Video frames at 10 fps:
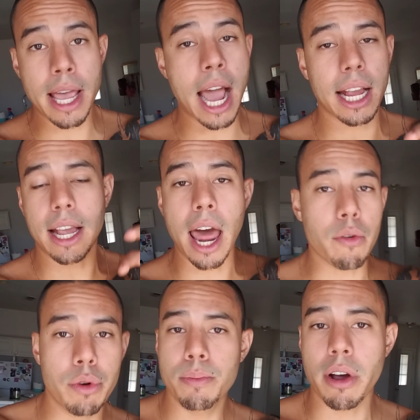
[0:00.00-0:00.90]
I got to
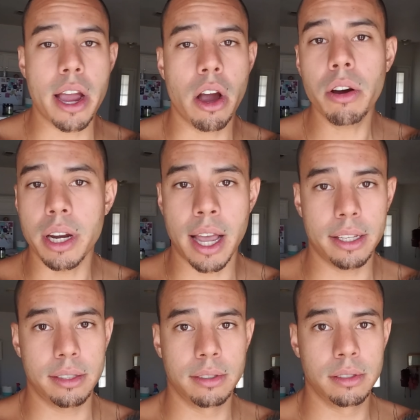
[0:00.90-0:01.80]

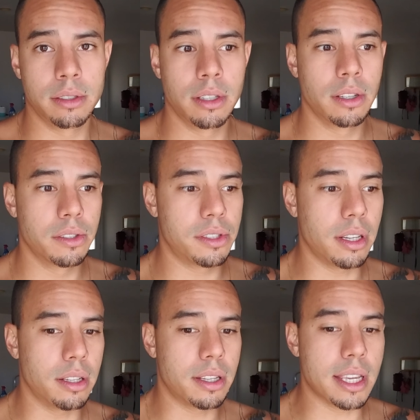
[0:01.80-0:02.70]
reprioritize
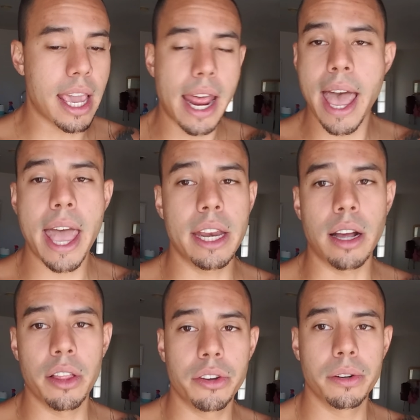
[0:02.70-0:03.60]
to get ahead in
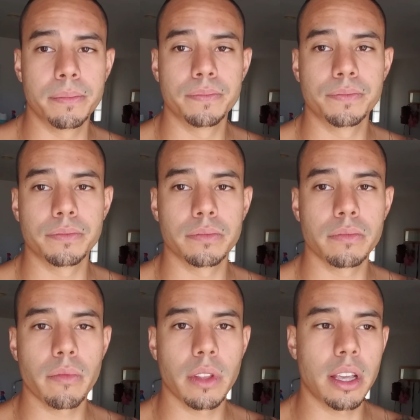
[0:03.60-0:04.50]

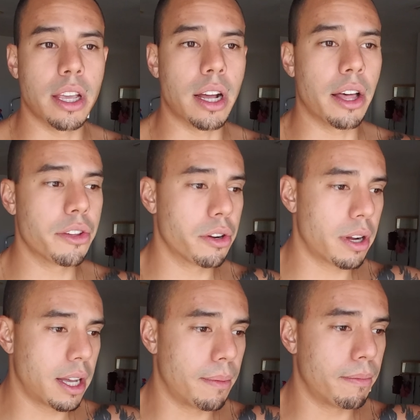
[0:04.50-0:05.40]

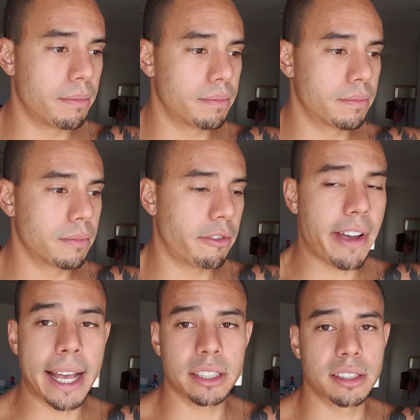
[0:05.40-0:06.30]
other
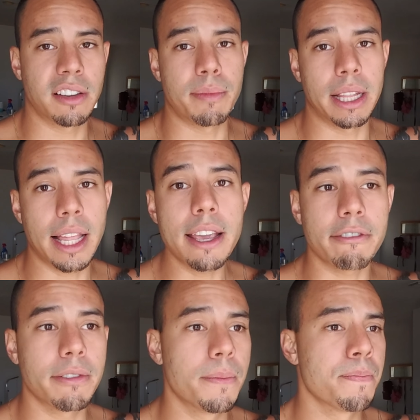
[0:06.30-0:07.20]
facets of my life.
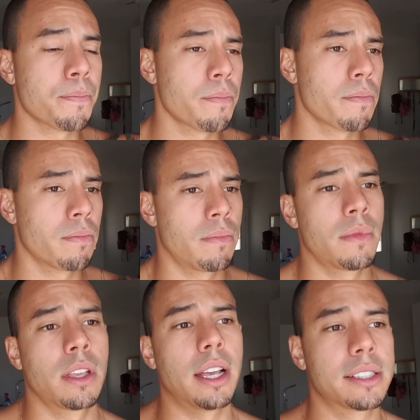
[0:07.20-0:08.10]

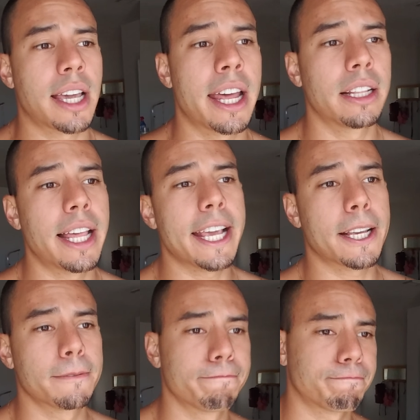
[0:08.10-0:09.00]
It's kind of
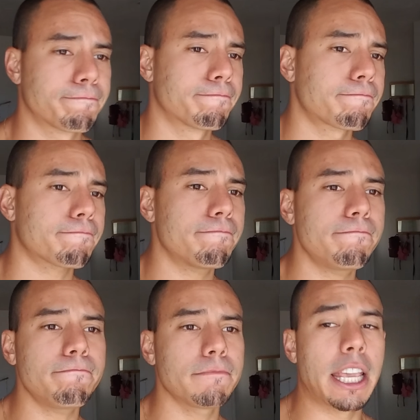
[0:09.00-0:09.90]
like
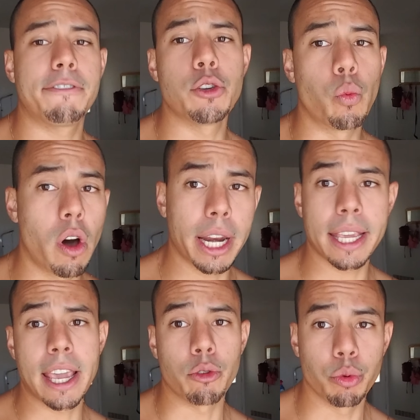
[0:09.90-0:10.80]
if you want to
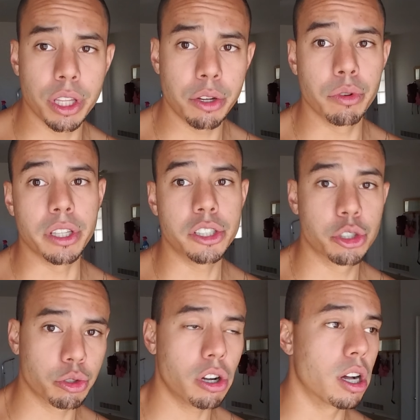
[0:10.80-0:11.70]
get really, really
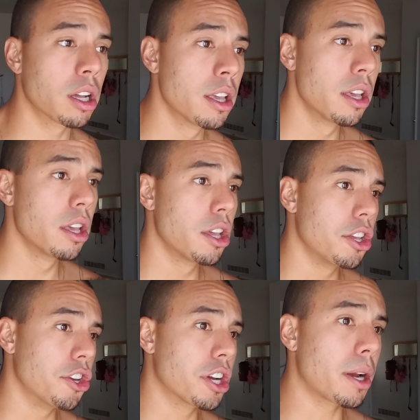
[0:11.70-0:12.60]
strong,
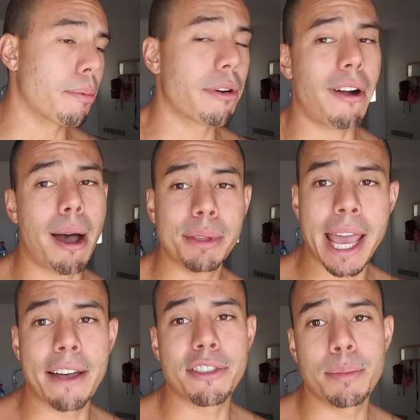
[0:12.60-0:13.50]
you're going to probably
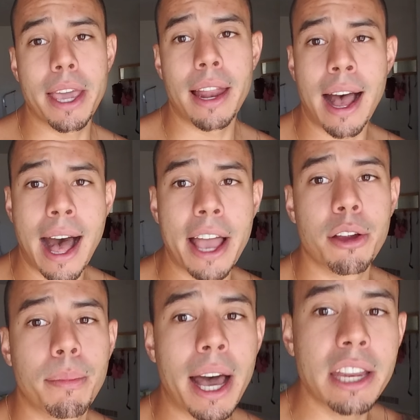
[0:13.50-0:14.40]
have to be at a higher
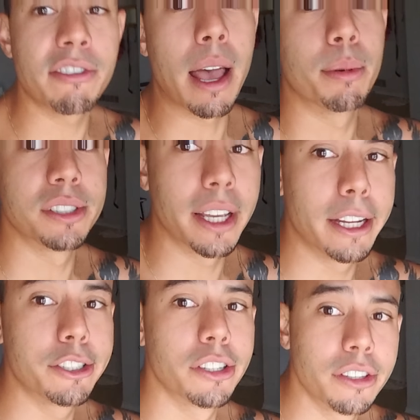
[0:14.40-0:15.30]
body fat percentage.